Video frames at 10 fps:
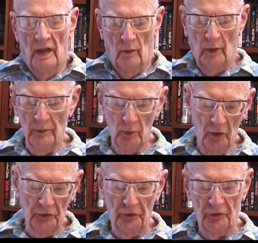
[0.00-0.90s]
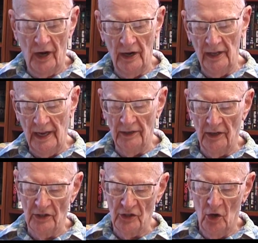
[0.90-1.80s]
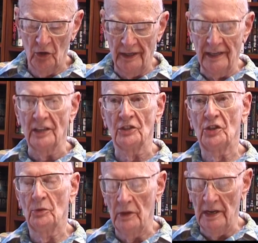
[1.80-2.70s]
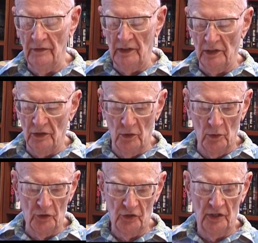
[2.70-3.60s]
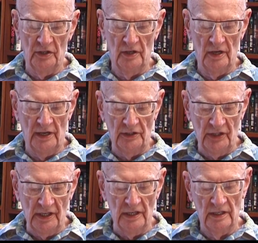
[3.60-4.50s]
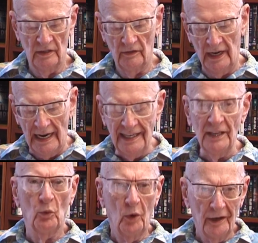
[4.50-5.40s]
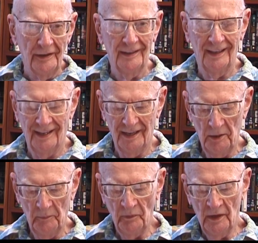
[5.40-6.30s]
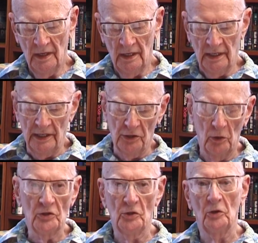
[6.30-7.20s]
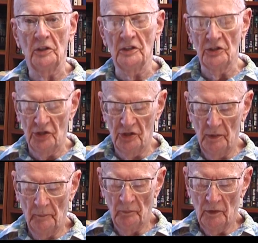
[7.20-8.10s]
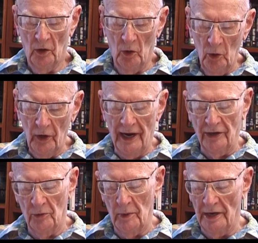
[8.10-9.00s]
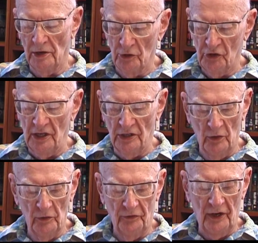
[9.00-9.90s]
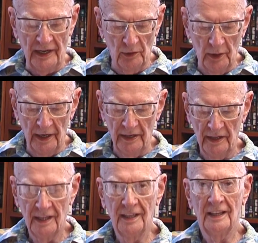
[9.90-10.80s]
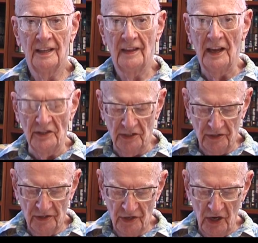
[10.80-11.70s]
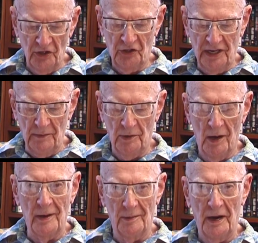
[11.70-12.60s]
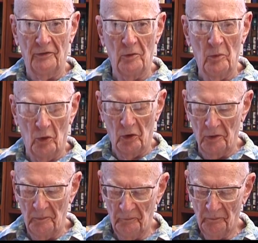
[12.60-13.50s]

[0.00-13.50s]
When Walter finally ended his long innings with the evening news in 1981, he told his audience, "Old anchormen, you see, don't fade away. They just keep coming back for more."